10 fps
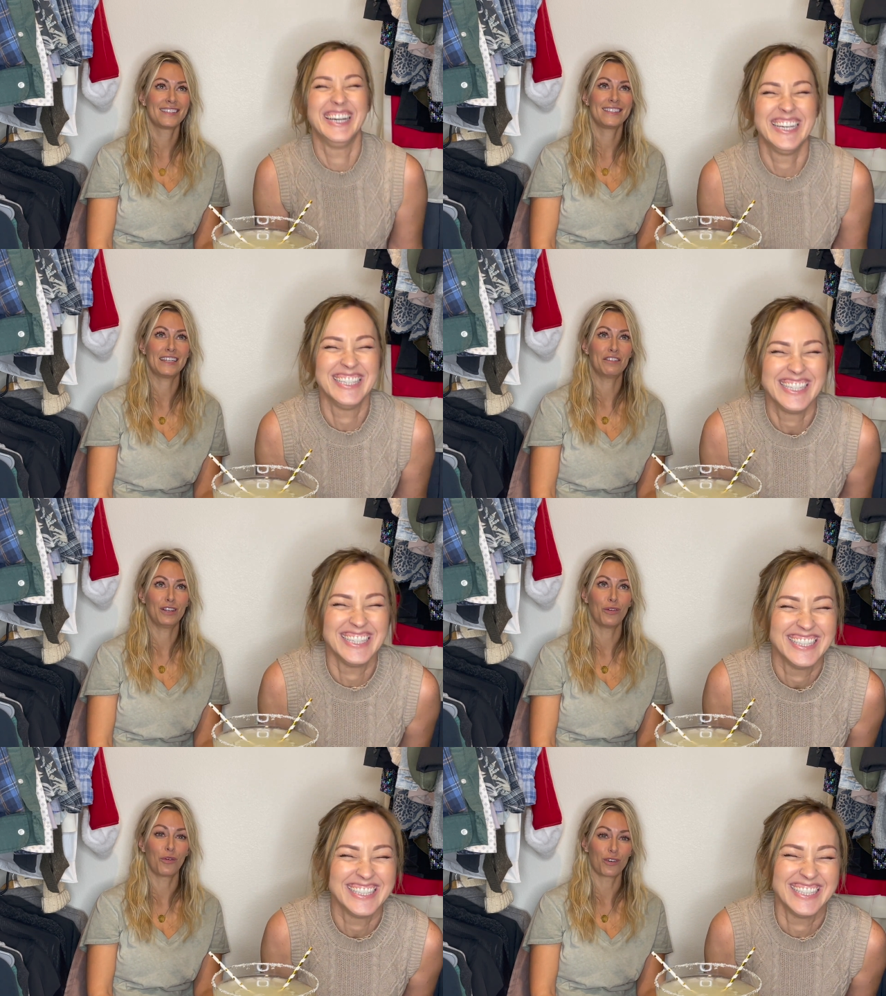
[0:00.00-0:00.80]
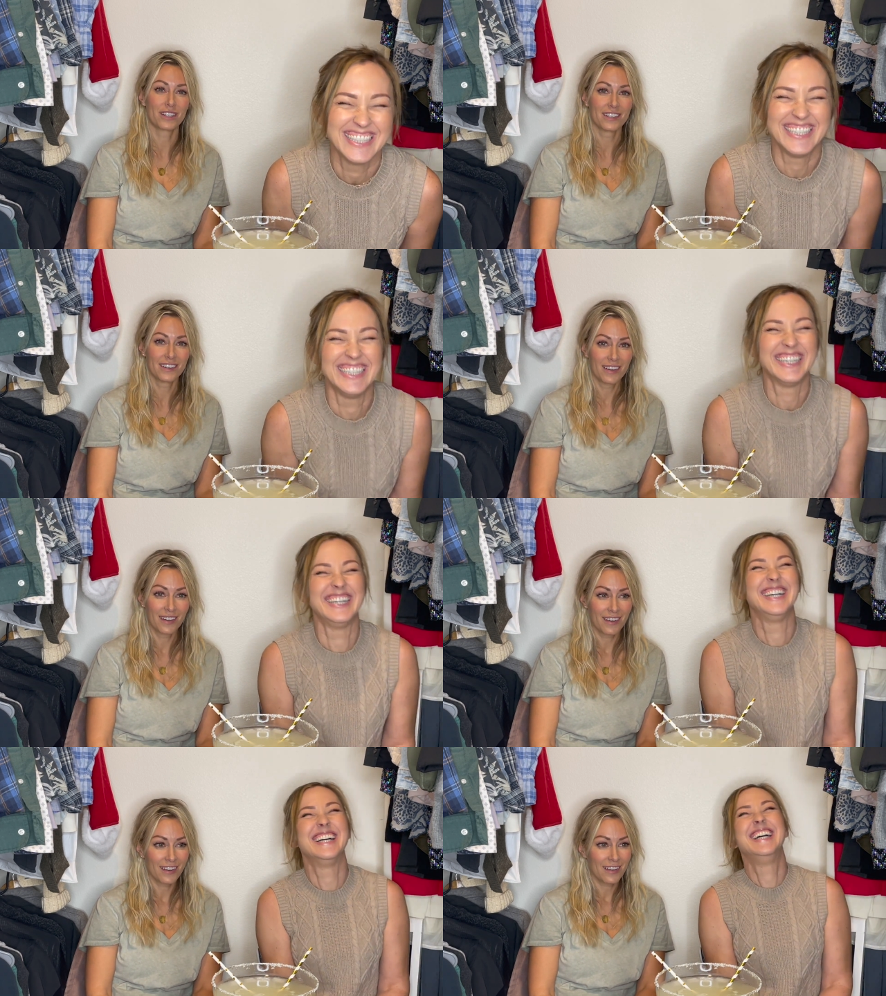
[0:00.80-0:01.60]
Speaker 1: Dear Lord.
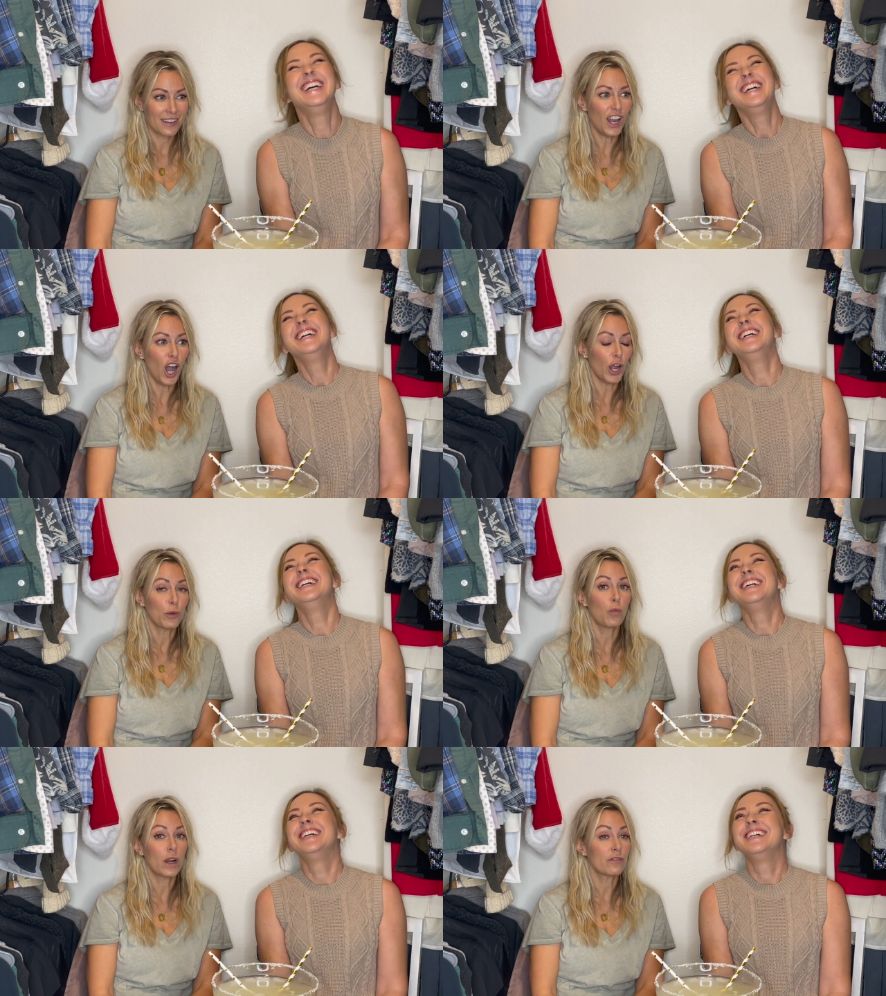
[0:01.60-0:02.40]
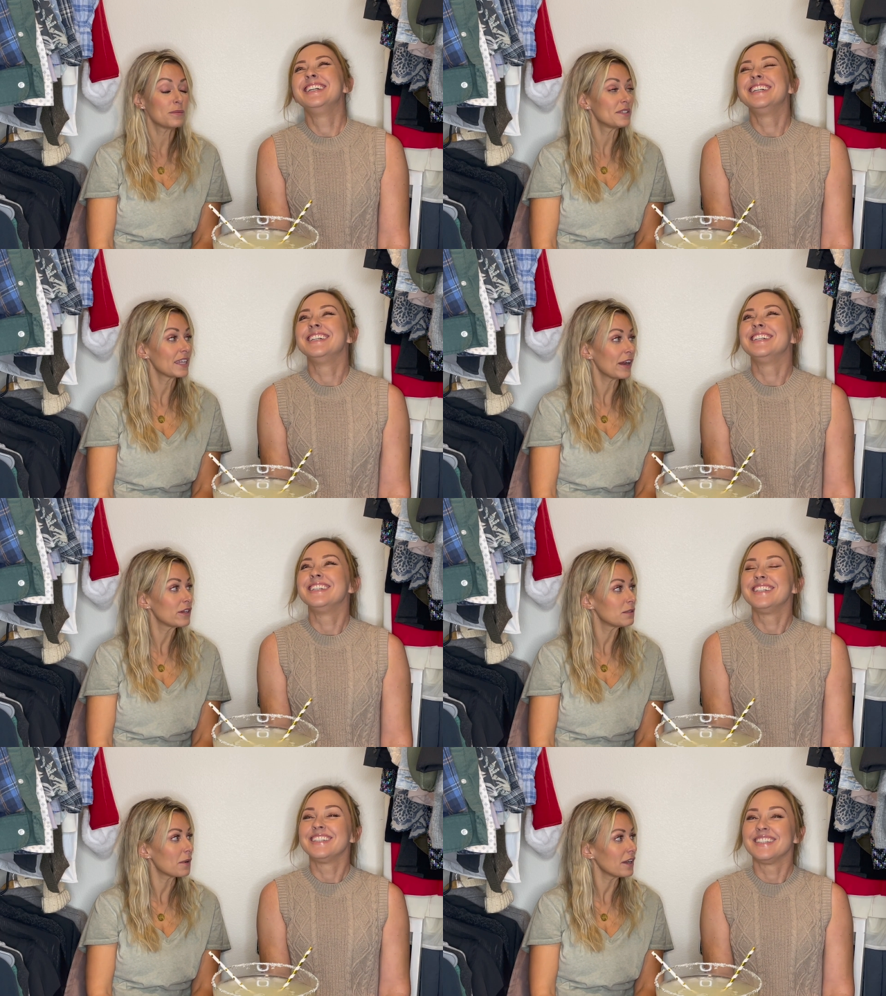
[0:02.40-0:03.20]
No, one of them,
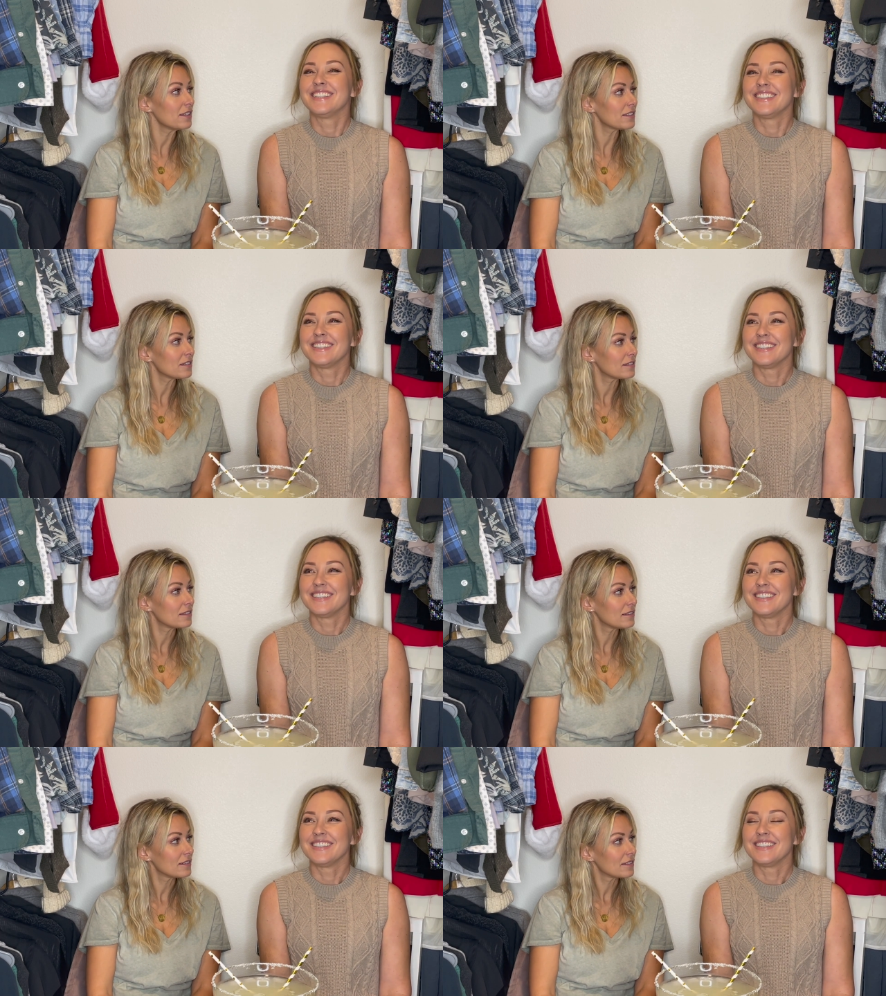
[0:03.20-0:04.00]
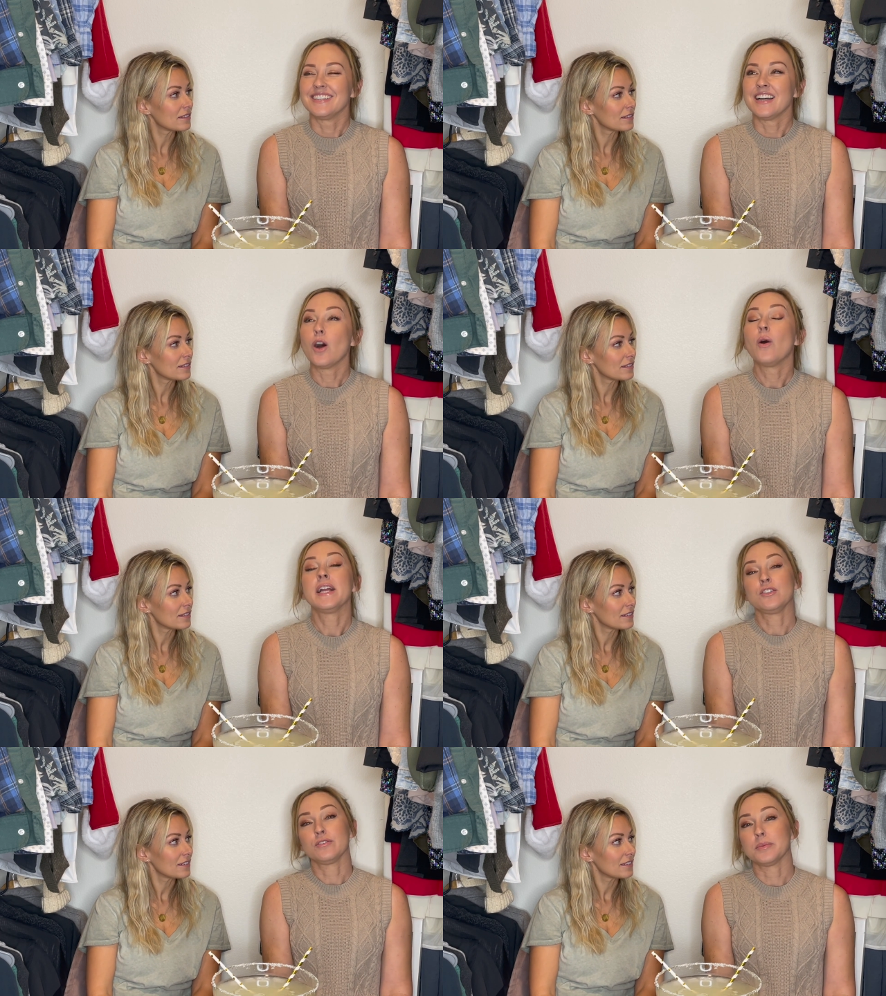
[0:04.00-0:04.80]
Scary Spice.
Speaker 2: Oh, I
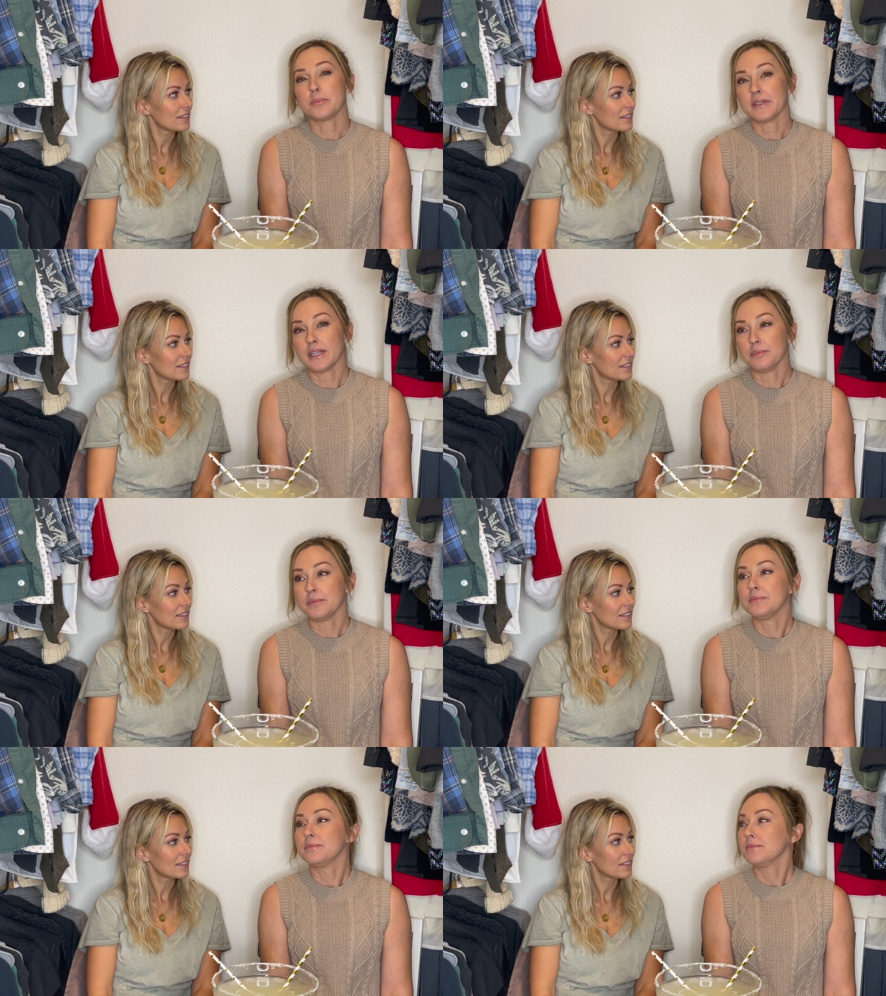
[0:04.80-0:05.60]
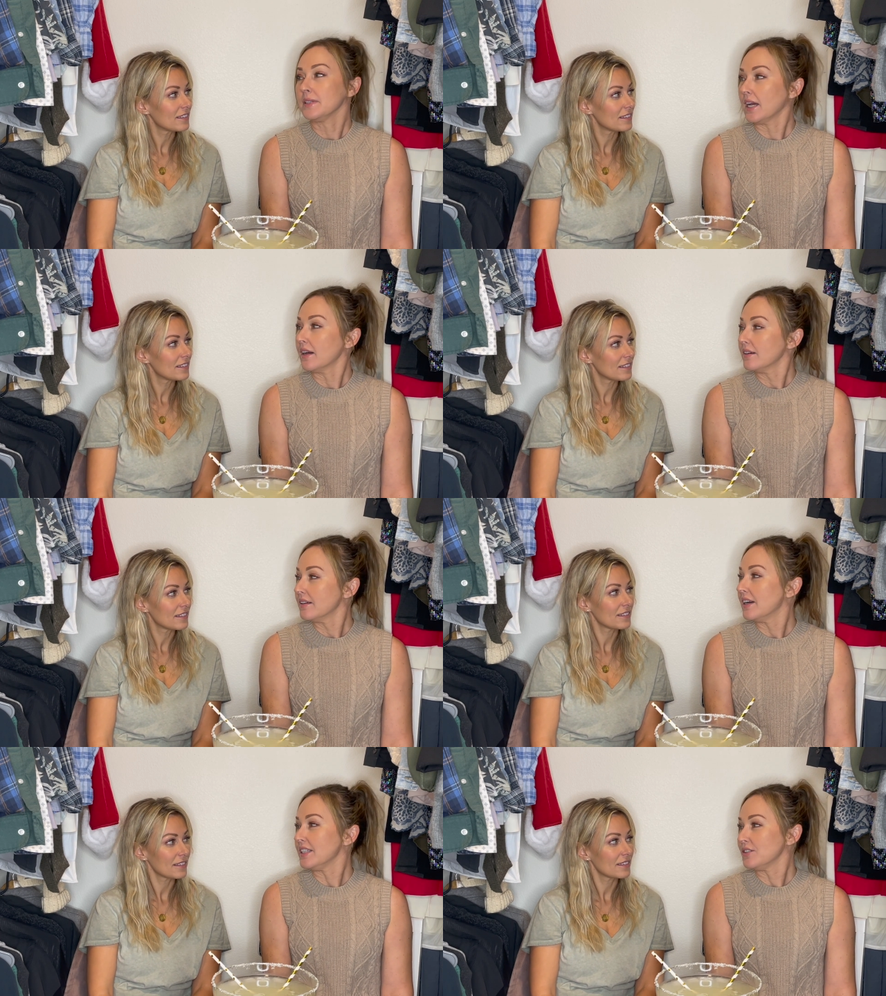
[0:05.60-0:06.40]
do remember them. Yeah,
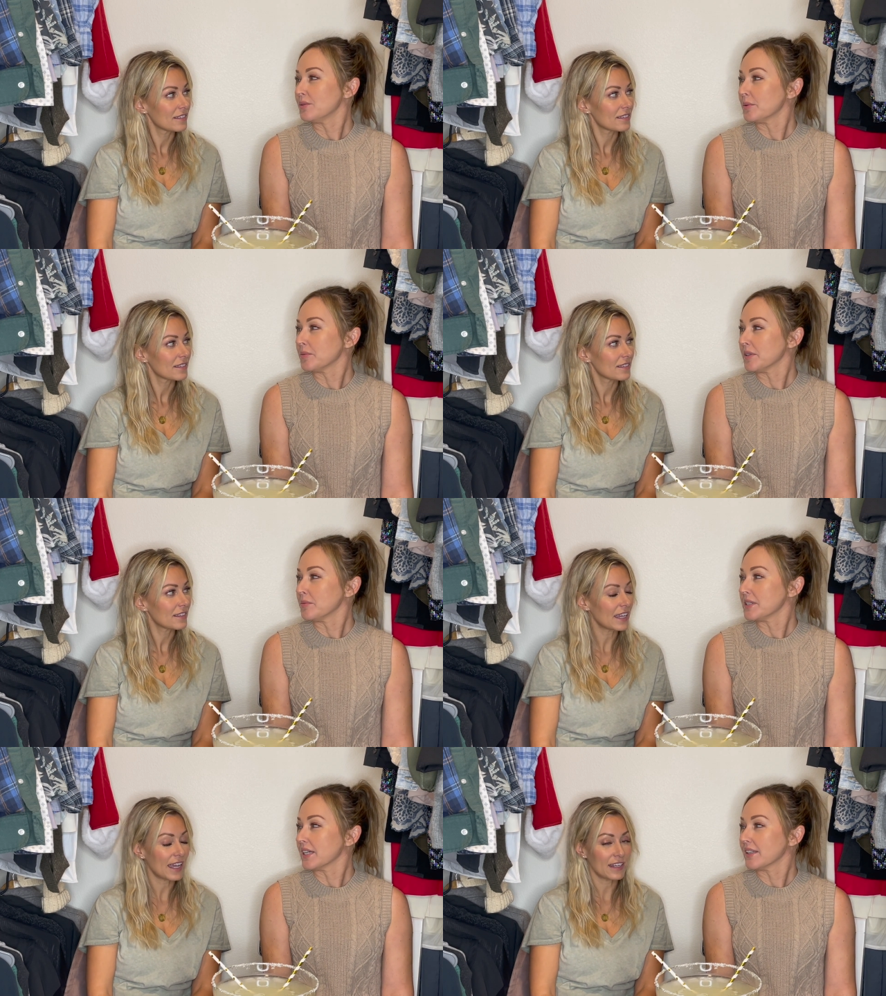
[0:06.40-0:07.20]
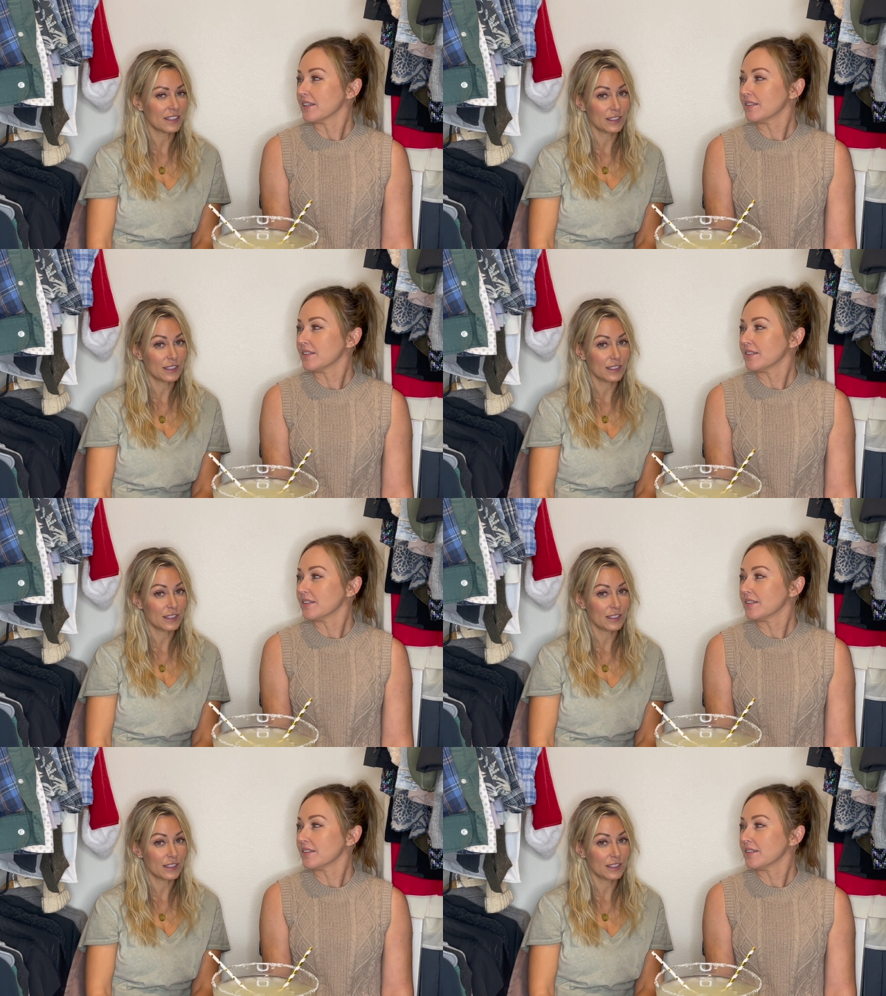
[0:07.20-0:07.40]
I do remember them. They together. had a